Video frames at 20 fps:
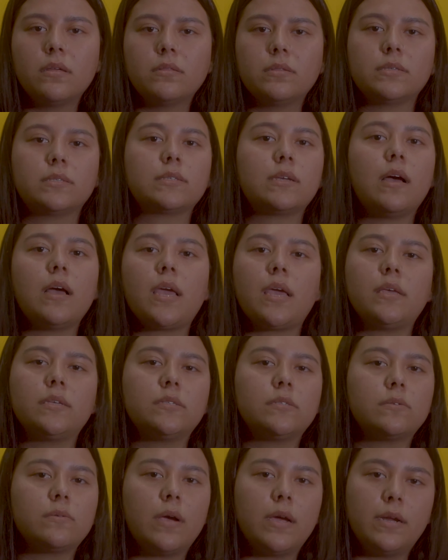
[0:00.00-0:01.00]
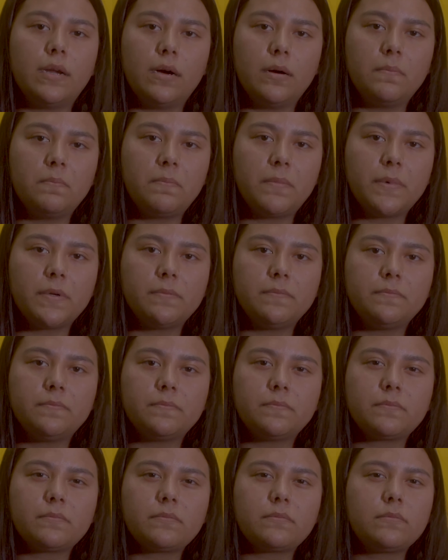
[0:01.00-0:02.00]
The sky has dried up.
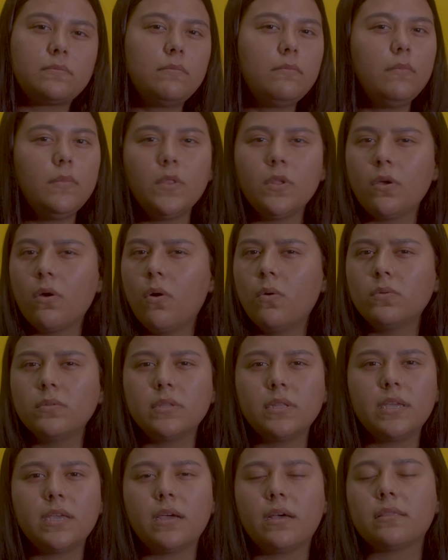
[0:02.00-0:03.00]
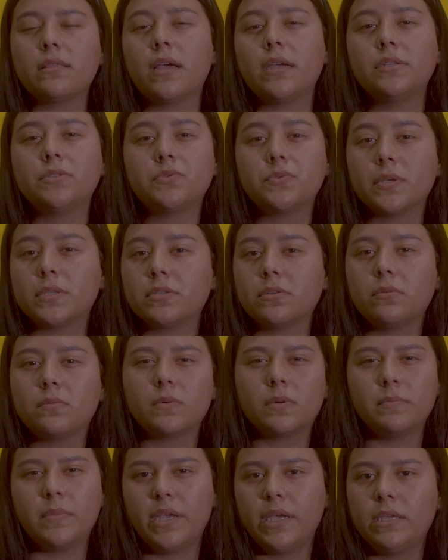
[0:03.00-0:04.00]
Only a light drizzle
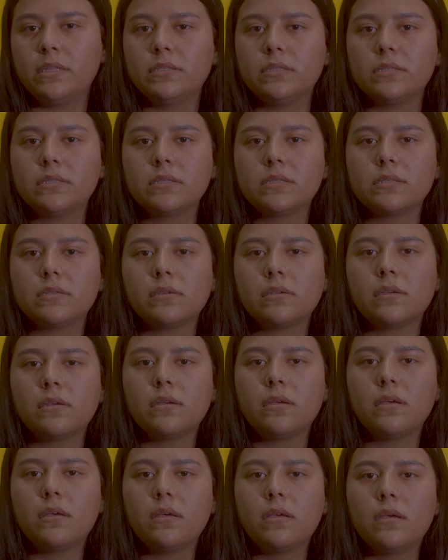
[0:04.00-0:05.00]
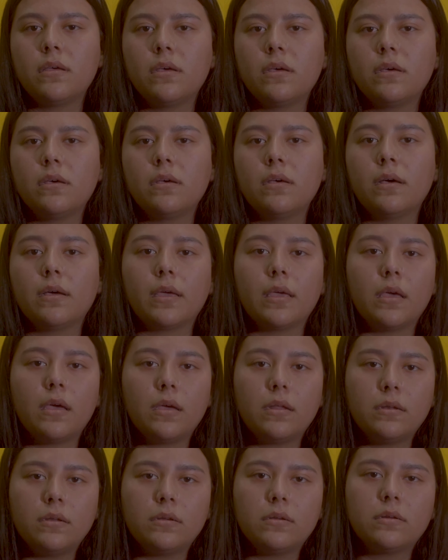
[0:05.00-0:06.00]
remains.
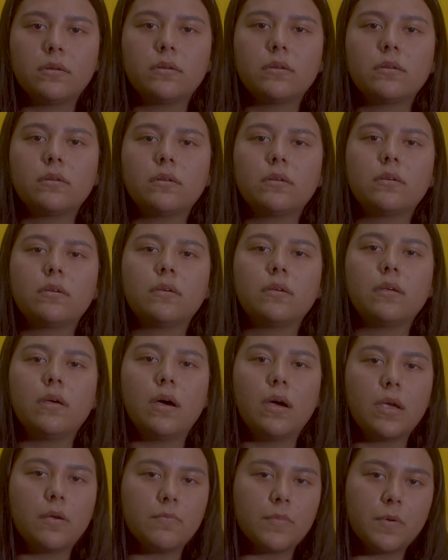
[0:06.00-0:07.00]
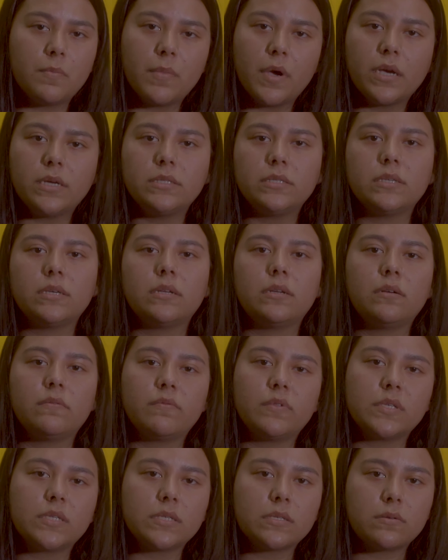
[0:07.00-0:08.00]
Again, I am reminded
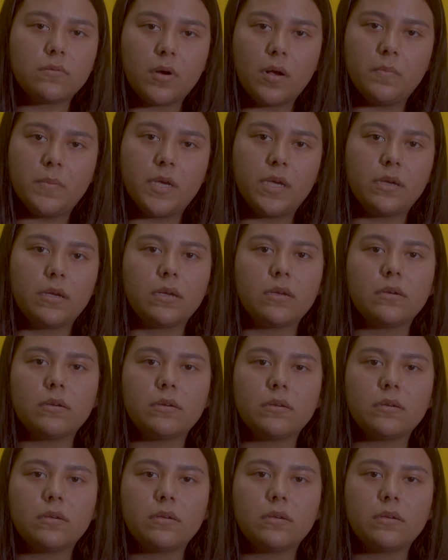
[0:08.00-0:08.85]
of the scrubbing,